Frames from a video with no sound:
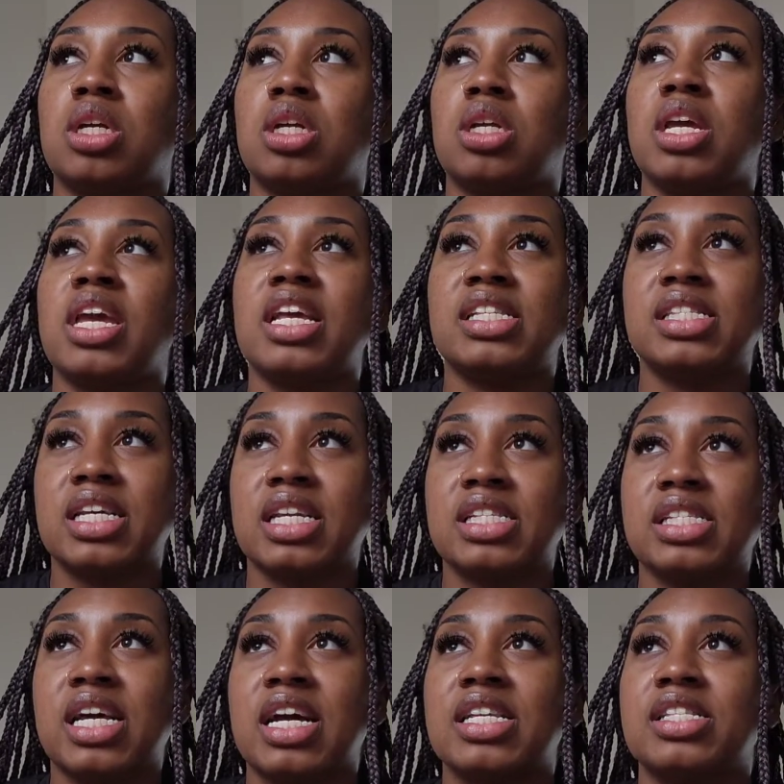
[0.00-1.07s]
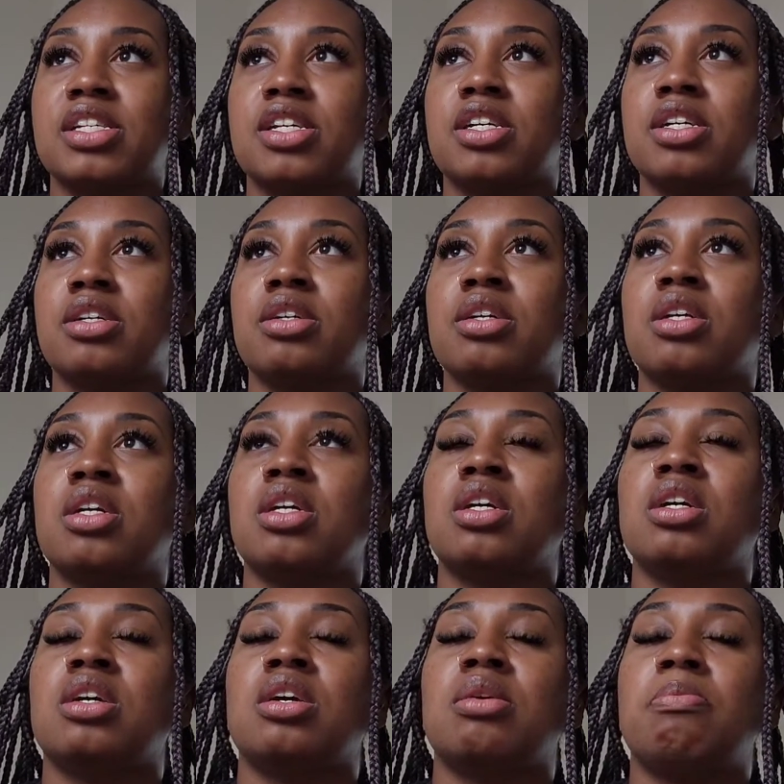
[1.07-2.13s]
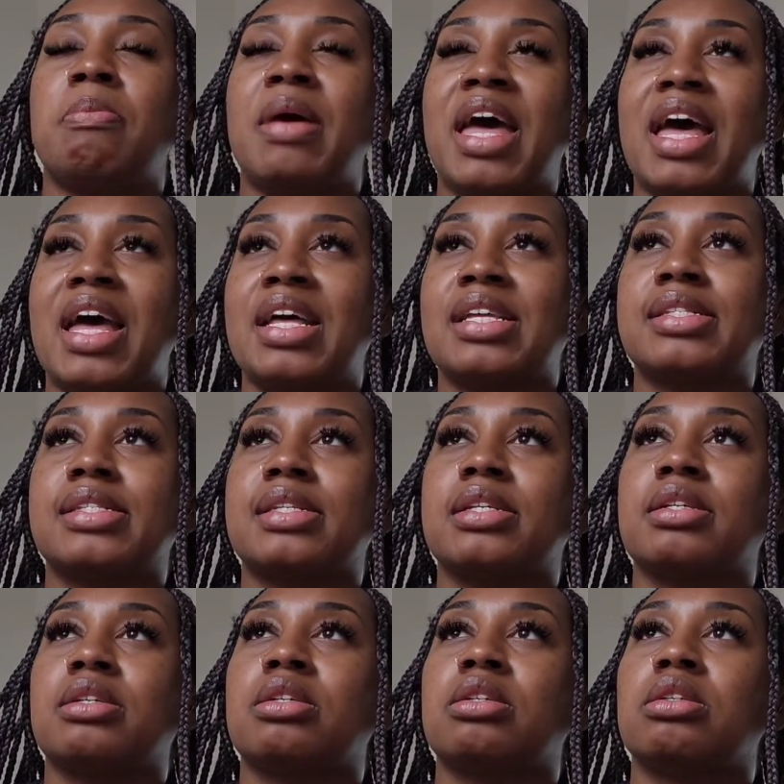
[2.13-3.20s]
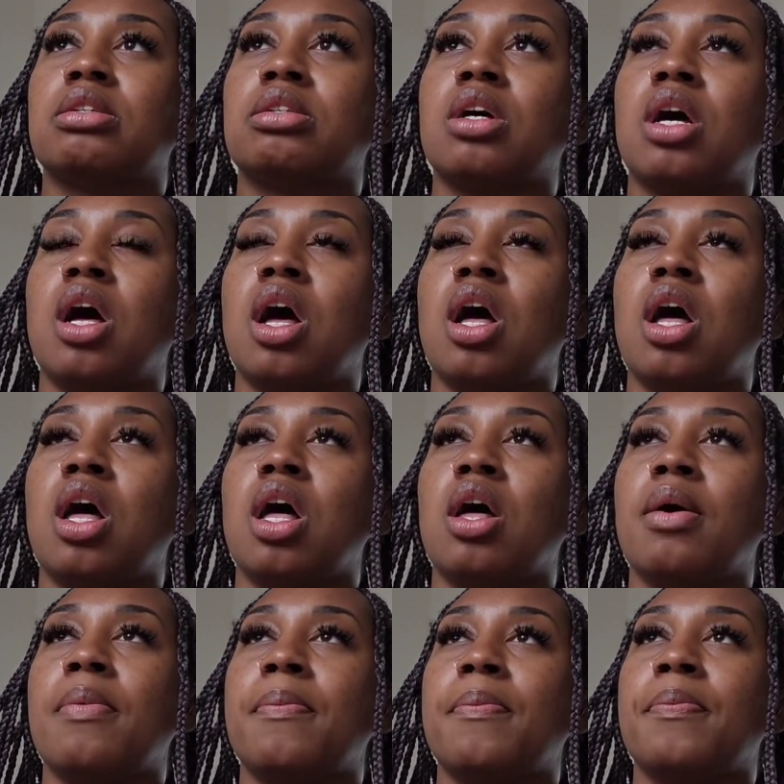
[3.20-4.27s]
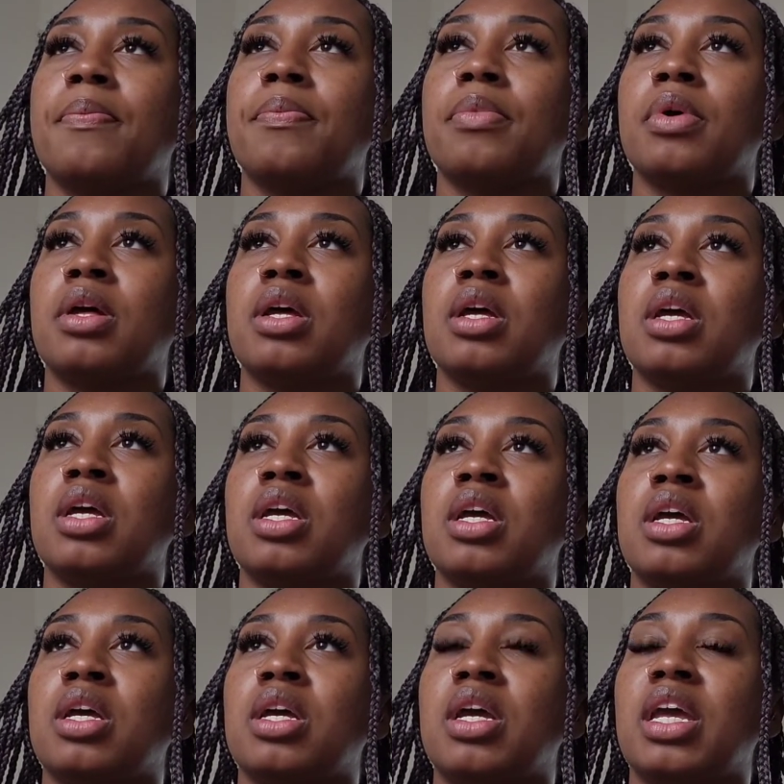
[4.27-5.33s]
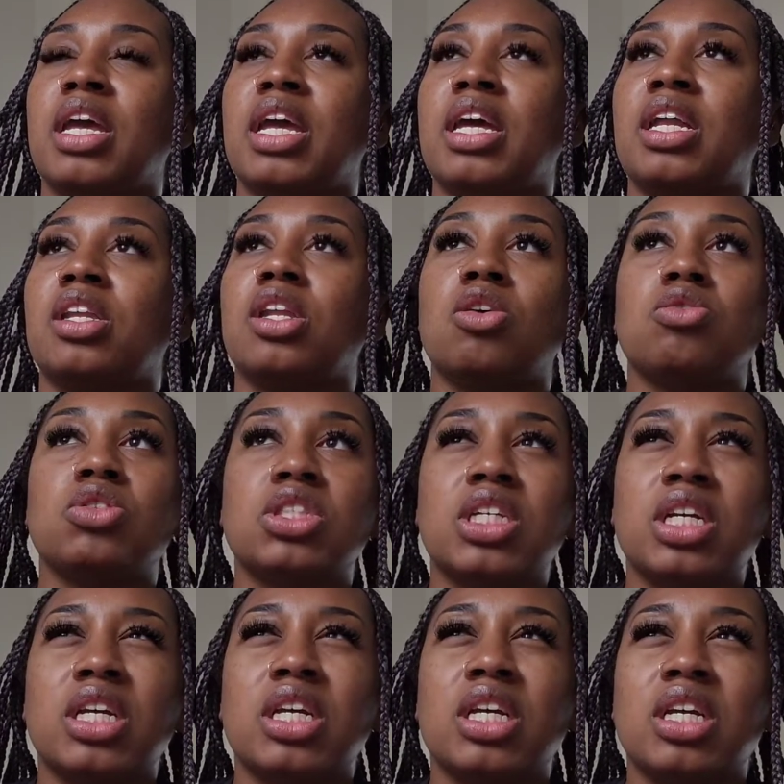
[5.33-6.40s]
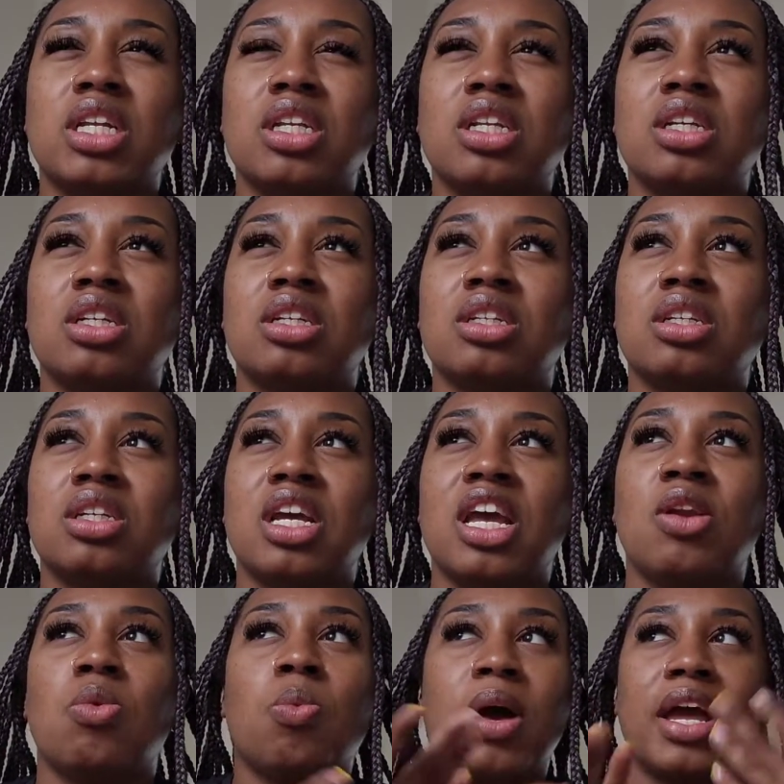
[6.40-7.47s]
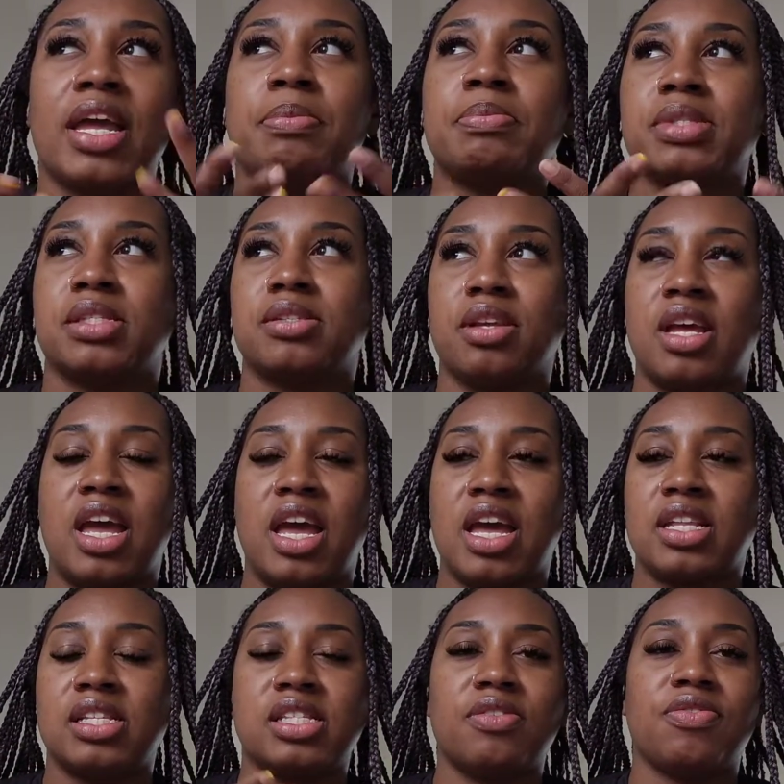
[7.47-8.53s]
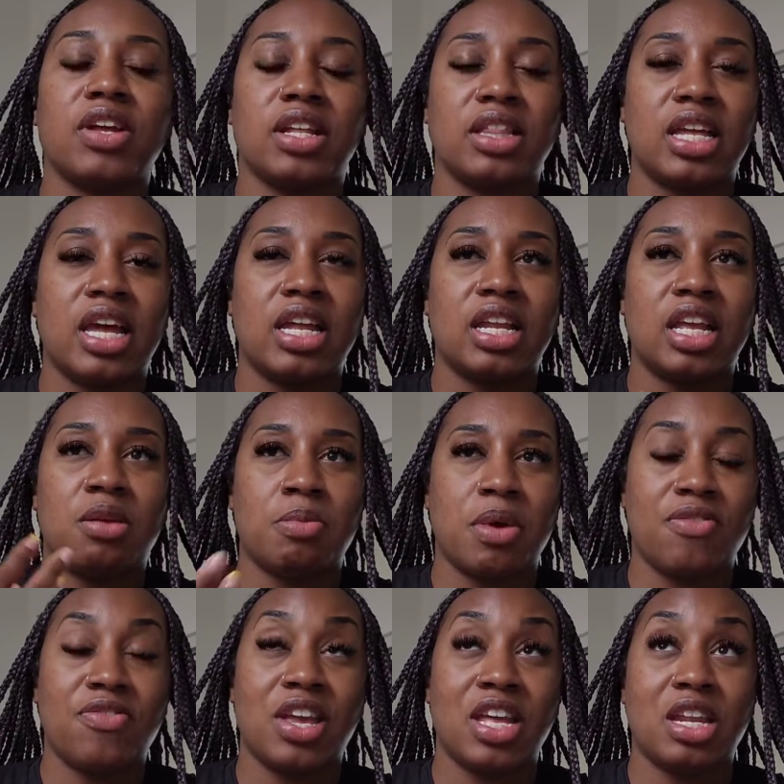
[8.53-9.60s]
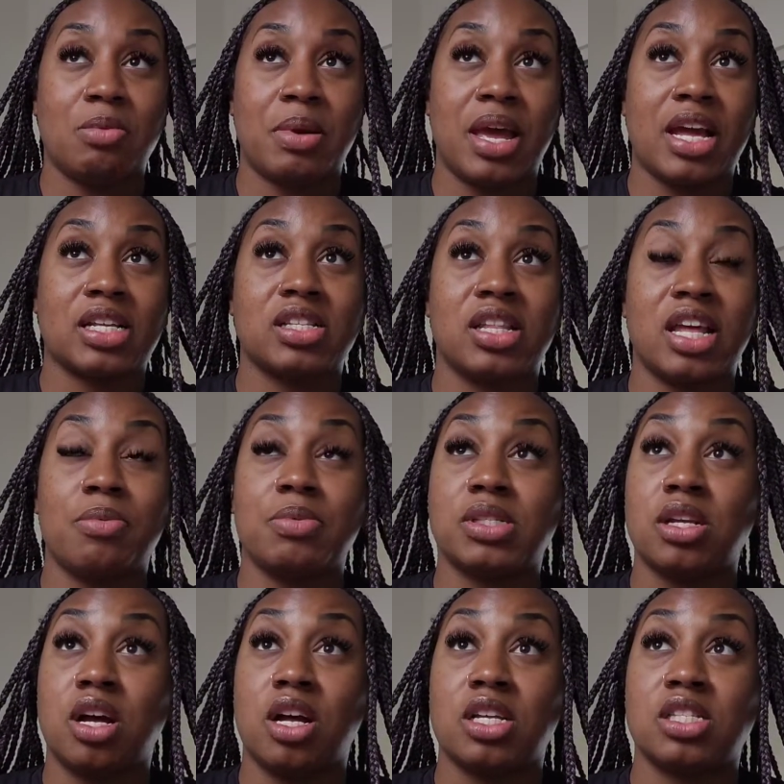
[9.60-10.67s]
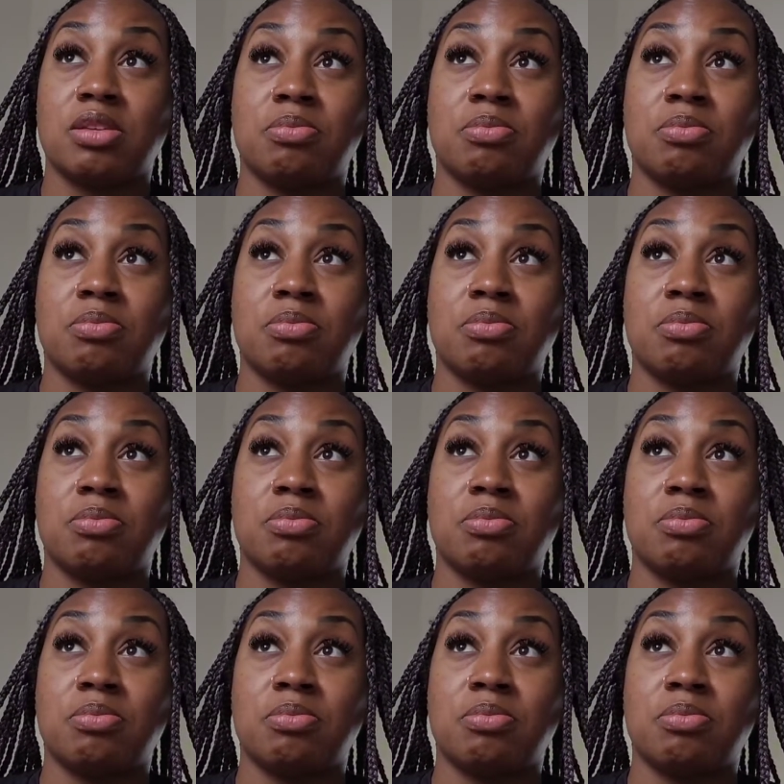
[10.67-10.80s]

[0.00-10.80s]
hand sanitizer, mask, um, and lotion and wipes. I had stuff like that in my fanny pack. So that was awesome